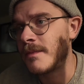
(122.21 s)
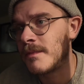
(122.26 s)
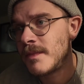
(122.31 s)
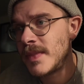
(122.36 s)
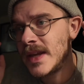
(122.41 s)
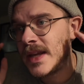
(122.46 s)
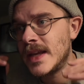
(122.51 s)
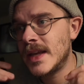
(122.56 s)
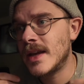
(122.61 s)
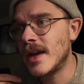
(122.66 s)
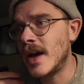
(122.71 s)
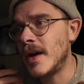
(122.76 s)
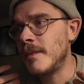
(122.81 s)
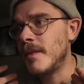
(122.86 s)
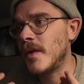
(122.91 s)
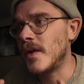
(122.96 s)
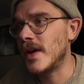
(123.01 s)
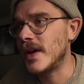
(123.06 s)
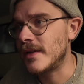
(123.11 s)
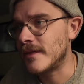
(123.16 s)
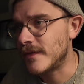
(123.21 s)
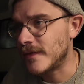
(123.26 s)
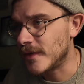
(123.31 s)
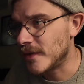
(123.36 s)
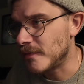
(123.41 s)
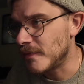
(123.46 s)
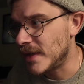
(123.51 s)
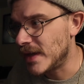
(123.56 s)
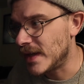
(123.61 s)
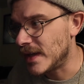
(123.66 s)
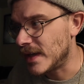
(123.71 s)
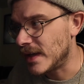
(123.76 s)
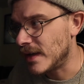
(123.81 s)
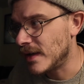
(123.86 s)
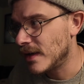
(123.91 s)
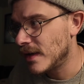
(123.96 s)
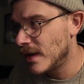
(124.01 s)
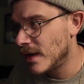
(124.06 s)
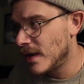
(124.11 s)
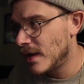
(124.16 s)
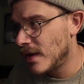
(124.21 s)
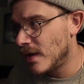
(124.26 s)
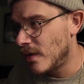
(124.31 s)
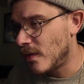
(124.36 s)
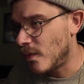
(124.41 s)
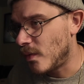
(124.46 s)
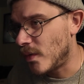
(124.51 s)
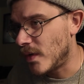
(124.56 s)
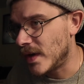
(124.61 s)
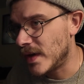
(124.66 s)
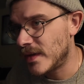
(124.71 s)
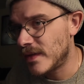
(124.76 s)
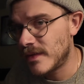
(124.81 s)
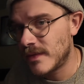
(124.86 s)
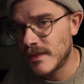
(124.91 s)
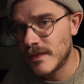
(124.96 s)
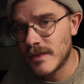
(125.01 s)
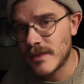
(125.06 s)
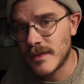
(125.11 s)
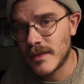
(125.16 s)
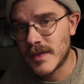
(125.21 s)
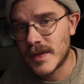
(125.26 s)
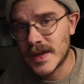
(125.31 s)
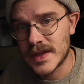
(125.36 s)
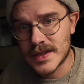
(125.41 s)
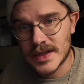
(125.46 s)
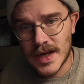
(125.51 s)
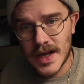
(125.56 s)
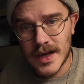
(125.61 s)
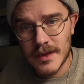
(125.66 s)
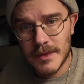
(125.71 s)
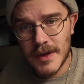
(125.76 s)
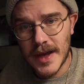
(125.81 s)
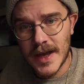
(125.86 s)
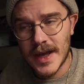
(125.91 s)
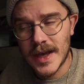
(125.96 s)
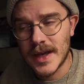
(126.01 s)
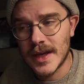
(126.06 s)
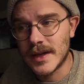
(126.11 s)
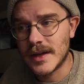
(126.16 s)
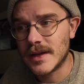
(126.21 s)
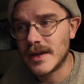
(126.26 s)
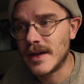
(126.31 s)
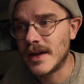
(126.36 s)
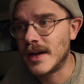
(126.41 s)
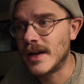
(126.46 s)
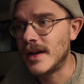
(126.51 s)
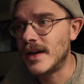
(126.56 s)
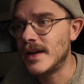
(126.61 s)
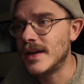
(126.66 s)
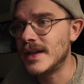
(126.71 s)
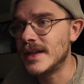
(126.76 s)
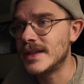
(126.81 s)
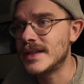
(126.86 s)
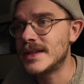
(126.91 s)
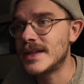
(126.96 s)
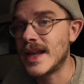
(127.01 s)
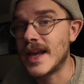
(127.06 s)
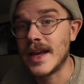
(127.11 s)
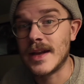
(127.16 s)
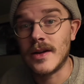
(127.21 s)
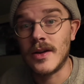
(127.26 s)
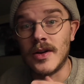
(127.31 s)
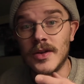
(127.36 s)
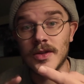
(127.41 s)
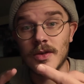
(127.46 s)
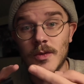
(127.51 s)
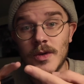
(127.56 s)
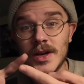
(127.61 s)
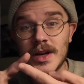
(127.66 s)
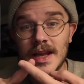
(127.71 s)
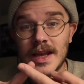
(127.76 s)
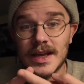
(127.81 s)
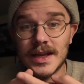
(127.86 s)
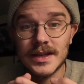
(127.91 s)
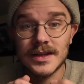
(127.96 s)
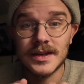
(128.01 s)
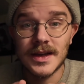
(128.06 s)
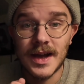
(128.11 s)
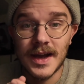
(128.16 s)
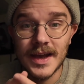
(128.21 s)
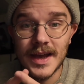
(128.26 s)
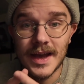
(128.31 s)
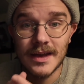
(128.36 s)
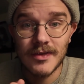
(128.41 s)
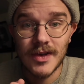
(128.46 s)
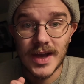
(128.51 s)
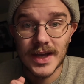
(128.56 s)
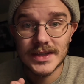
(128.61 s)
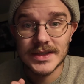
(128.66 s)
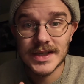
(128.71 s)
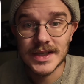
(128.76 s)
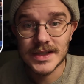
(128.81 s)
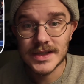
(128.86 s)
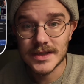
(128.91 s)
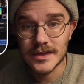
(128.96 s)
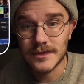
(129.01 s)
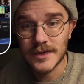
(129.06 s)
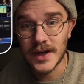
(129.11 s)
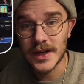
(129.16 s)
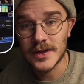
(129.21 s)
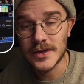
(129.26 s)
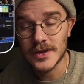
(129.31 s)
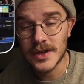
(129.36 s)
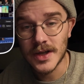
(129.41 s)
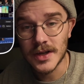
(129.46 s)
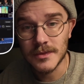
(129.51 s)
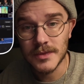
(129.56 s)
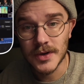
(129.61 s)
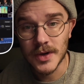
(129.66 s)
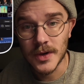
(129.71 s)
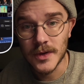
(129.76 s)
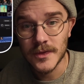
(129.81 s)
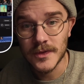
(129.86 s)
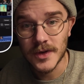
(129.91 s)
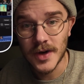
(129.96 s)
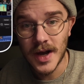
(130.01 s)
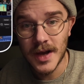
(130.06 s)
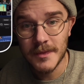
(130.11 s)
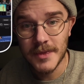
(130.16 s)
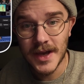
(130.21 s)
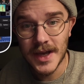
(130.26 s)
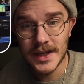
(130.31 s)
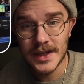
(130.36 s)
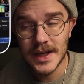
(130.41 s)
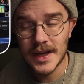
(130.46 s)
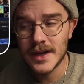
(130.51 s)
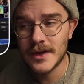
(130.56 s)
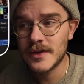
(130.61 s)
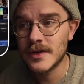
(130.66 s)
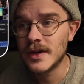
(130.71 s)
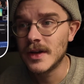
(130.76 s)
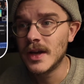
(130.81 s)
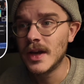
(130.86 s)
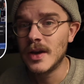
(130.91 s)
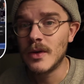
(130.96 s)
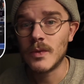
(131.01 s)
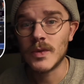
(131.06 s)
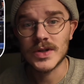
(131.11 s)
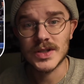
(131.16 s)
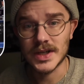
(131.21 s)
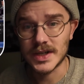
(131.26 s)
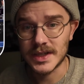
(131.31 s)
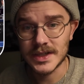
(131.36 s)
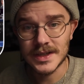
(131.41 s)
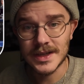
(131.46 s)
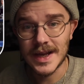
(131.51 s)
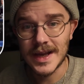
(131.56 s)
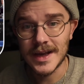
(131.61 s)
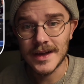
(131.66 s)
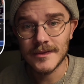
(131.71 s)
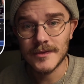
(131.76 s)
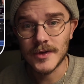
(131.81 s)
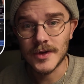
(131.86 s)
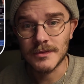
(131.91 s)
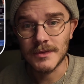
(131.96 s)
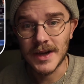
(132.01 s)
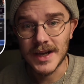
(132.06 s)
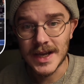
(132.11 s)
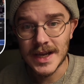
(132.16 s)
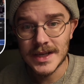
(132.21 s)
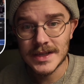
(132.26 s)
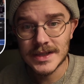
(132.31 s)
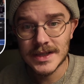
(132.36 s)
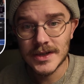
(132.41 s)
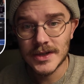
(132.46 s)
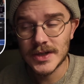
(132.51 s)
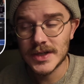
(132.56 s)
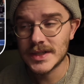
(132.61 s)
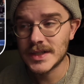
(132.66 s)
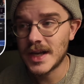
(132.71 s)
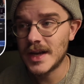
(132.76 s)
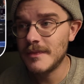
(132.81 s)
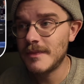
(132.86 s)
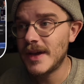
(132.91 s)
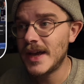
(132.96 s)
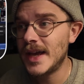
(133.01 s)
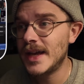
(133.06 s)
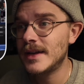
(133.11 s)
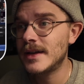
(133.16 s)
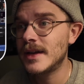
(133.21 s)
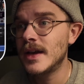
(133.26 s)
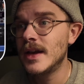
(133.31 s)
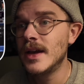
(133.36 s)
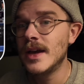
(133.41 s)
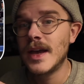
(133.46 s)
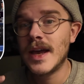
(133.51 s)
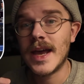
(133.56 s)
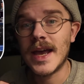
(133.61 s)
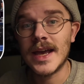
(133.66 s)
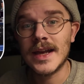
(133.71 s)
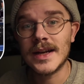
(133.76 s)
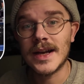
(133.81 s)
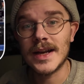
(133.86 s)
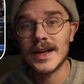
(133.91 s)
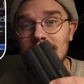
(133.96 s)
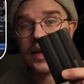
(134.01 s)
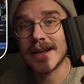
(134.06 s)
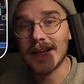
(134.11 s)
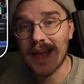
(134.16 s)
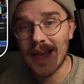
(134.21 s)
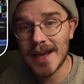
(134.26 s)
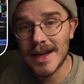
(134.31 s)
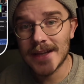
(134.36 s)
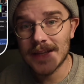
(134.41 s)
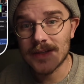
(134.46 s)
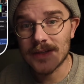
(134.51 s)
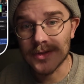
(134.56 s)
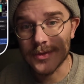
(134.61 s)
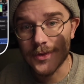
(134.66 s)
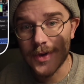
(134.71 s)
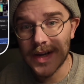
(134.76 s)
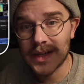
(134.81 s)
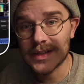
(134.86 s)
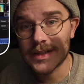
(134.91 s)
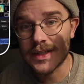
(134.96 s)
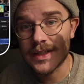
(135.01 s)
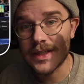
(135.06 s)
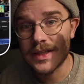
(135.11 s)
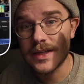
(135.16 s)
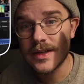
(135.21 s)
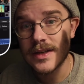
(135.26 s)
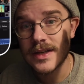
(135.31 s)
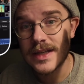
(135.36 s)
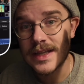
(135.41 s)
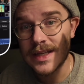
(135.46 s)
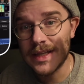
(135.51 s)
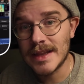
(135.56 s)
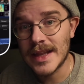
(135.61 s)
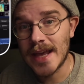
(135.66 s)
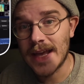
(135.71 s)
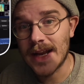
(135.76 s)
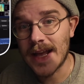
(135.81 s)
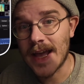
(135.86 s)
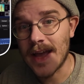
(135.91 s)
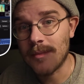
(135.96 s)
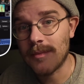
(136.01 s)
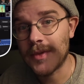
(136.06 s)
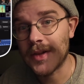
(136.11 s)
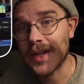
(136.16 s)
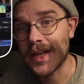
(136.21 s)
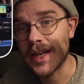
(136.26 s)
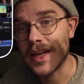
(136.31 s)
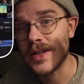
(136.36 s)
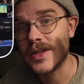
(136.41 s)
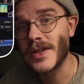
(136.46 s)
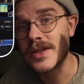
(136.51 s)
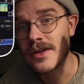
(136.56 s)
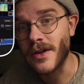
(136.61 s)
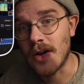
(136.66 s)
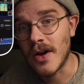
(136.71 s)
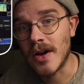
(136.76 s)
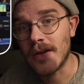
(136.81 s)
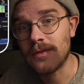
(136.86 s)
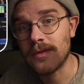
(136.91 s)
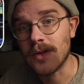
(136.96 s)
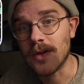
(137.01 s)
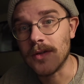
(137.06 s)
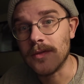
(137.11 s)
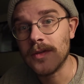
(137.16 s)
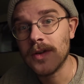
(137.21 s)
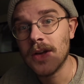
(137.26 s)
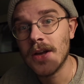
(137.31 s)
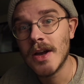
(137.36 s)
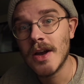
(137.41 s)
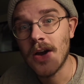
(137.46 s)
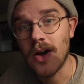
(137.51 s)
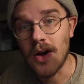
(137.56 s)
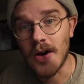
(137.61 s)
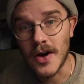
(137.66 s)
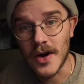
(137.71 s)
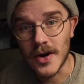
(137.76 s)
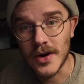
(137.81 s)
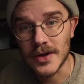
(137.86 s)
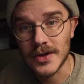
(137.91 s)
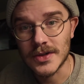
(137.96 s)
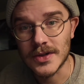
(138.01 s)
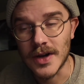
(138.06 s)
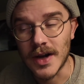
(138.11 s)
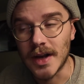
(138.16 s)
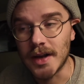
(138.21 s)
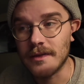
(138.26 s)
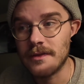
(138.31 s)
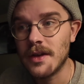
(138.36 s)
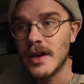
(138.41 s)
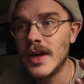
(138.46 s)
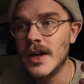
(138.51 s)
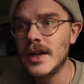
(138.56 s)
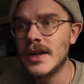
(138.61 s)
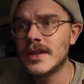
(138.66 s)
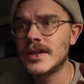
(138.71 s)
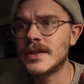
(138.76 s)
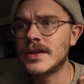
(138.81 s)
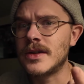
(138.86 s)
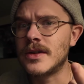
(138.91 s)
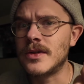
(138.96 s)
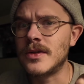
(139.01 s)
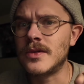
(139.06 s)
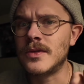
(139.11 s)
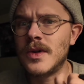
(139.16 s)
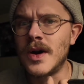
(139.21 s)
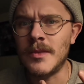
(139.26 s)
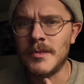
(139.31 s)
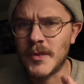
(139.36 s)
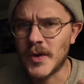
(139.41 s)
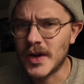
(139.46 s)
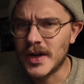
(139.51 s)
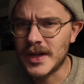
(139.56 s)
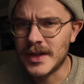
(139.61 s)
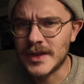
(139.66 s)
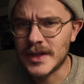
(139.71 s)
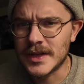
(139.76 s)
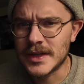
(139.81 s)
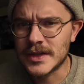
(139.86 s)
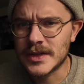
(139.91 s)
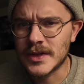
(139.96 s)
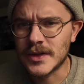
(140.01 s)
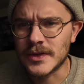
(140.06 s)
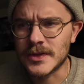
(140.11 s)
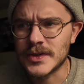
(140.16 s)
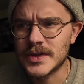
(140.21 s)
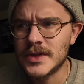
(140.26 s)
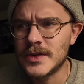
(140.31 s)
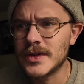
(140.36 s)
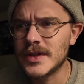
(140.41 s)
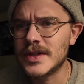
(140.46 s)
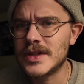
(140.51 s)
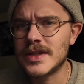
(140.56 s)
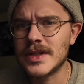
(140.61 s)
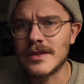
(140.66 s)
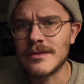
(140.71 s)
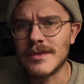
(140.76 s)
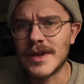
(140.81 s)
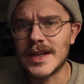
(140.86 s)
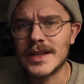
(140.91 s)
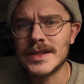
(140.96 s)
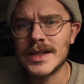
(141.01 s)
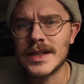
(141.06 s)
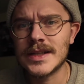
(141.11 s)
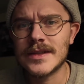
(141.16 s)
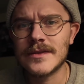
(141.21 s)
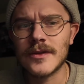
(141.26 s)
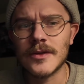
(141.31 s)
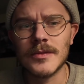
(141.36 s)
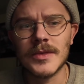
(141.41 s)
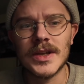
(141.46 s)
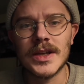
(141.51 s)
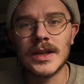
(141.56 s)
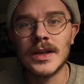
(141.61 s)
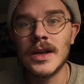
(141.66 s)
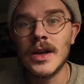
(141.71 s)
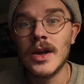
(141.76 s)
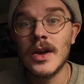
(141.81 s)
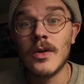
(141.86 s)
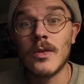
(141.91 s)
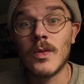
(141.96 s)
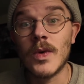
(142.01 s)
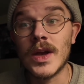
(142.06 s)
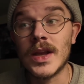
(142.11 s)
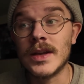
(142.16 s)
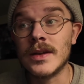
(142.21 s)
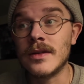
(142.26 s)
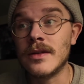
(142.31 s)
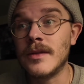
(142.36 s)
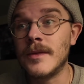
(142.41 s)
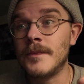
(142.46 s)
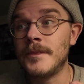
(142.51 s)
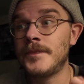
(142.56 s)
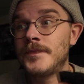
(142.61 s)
big upgrade for me with this iPad is that on the one hand, I have access to Final Cut Pro for iPad now, which I didn't have on my A series iPad, and I can edit directly in that application off of a hard drive. So upgrading the internal storage didn't make sense for me when,